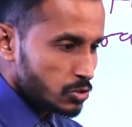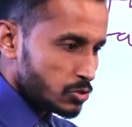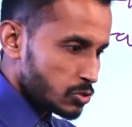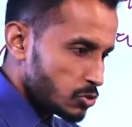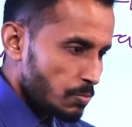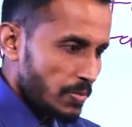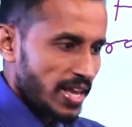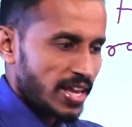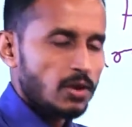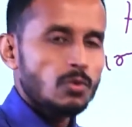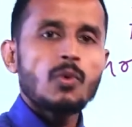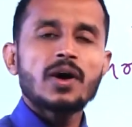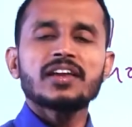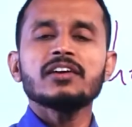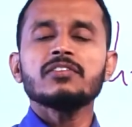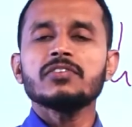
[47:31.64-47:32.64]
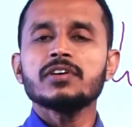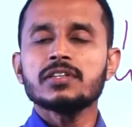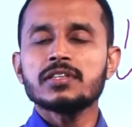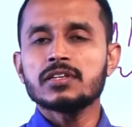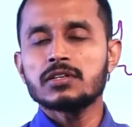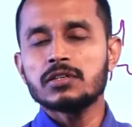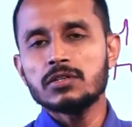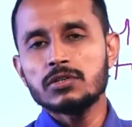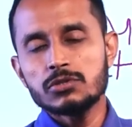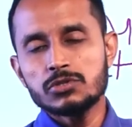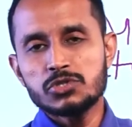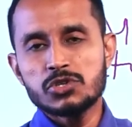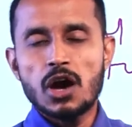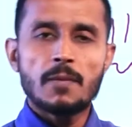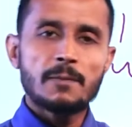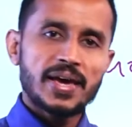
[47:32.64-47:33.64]
to make whatever the goods
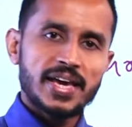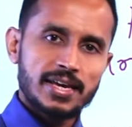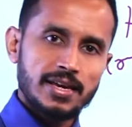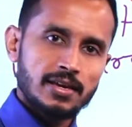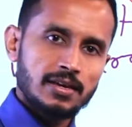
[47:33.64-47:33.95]
you are making.